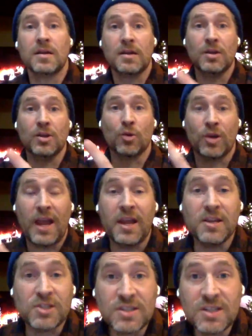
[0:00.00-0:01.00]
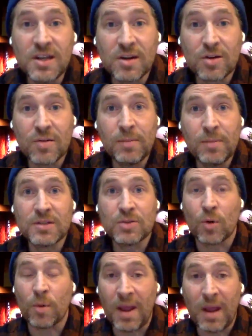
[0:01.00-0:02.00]
your agency agreements
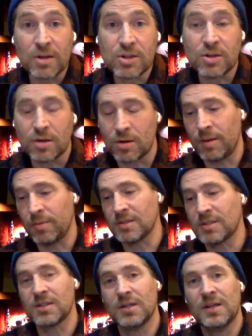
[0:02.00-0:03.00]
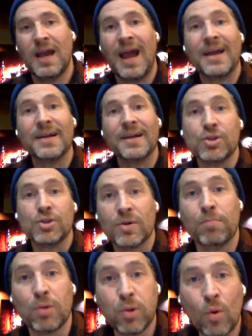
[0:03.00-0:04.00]
or manager agreements, and it's your
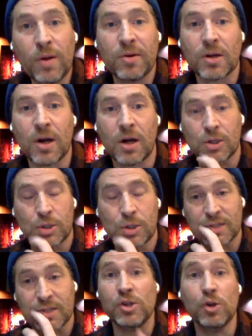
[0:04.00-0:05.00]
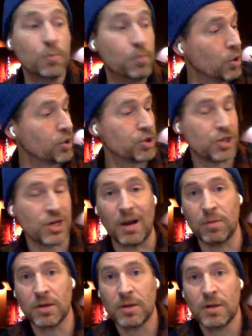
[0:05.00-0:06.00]
employment contracts when you book a job.
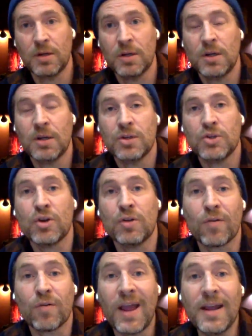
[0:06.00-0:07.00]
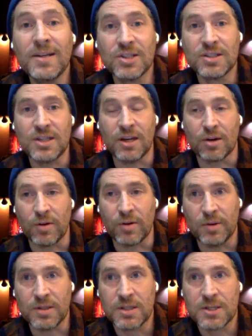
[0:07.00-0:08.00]
So for agency
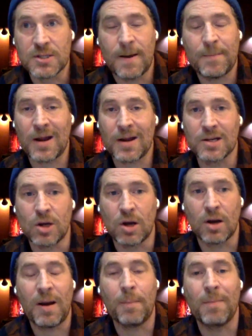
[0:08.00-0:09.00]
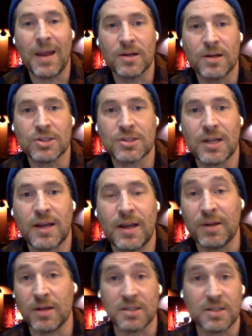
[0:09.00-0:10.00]
agreements, I'm not going to talk about managers today
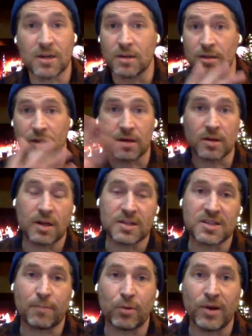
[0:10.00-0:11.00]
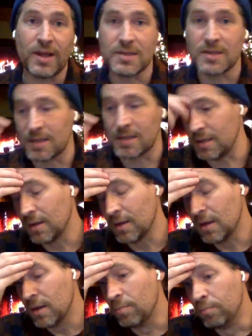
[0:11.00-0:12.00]
because they're a separate entity,
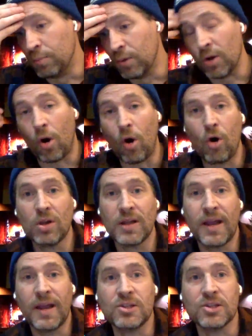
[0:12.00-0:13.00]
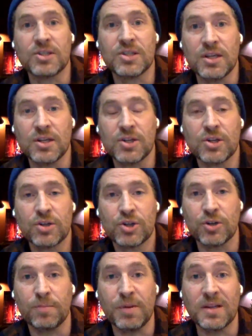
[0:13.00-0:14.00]
but all agencies
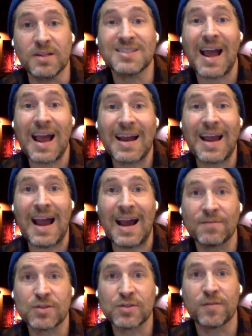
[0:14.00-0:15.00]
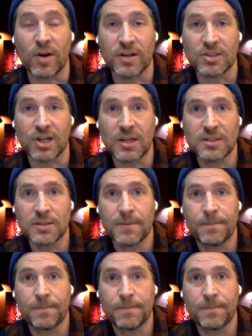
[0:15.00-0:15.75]
should be SAG-AFTRA franchised